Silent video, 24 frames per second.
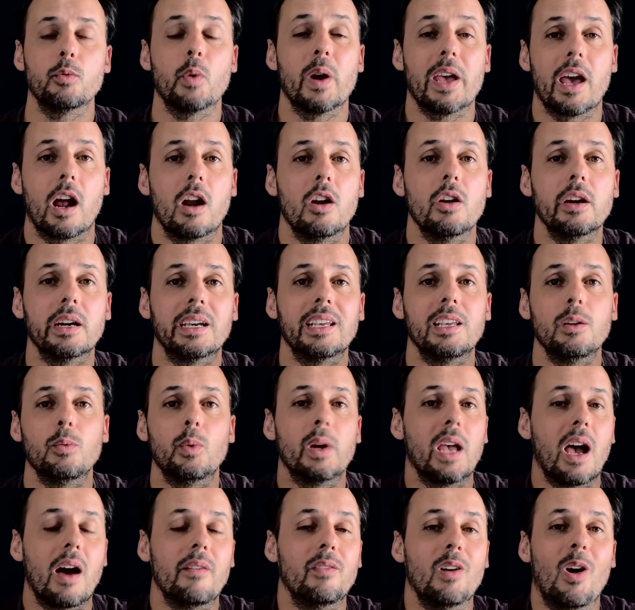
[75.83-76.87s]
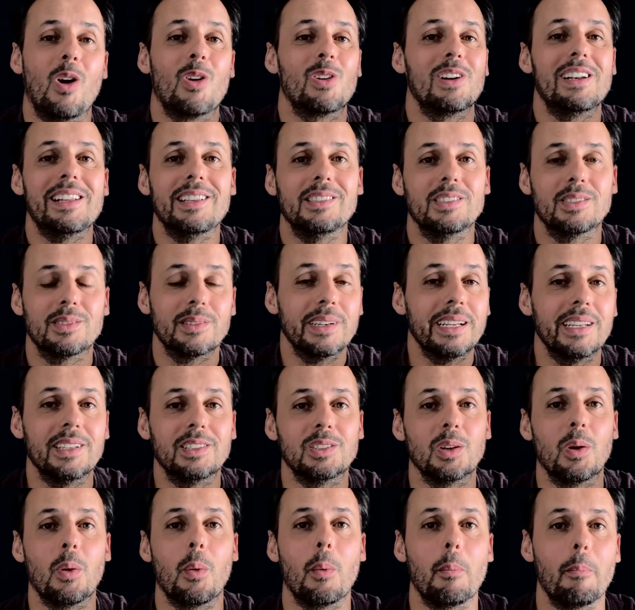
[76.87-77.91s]
we are lucky we have only three,
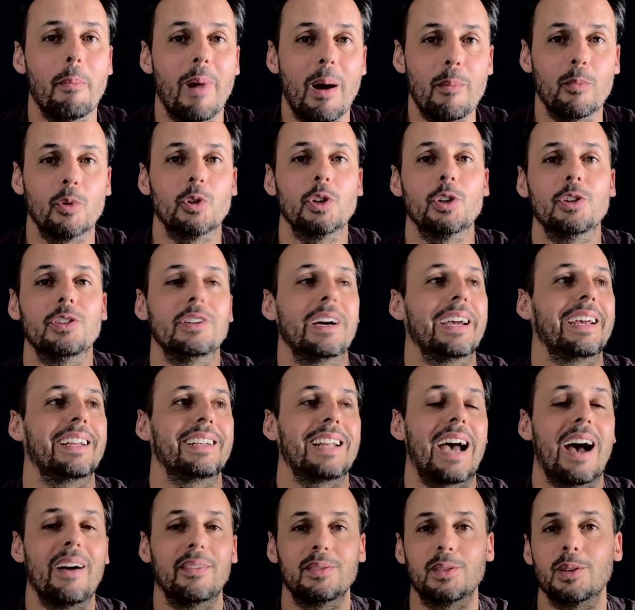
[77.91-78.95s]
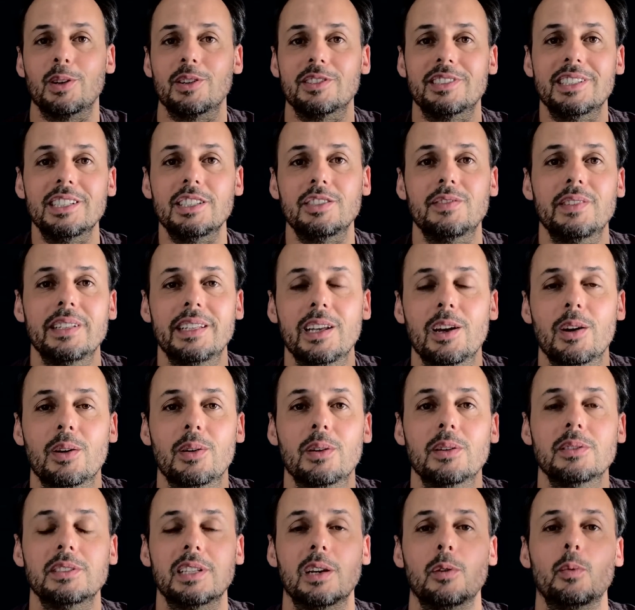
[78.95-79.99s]
so vámonos, and after this video
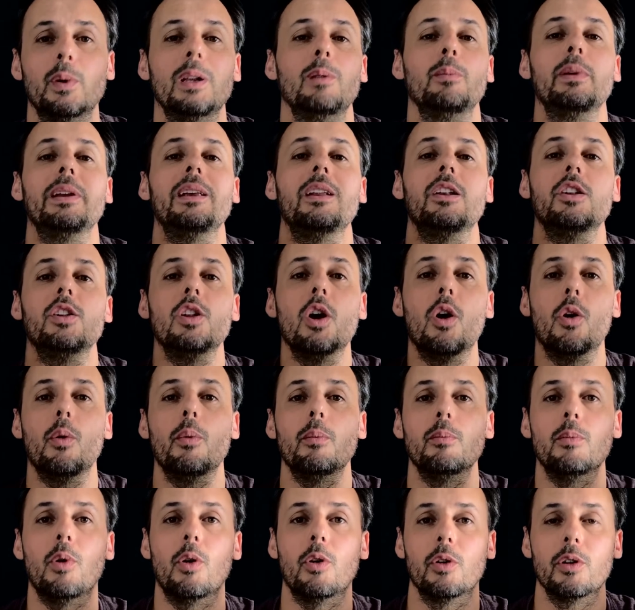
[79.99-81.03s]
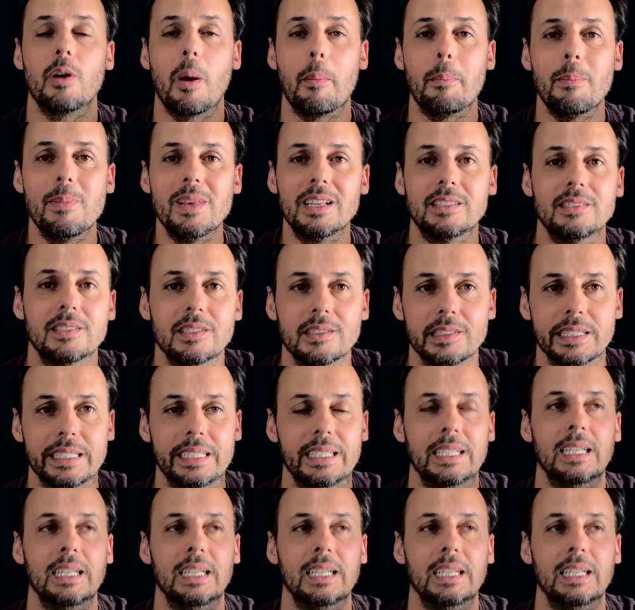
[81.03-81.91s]
there will be no more mystery.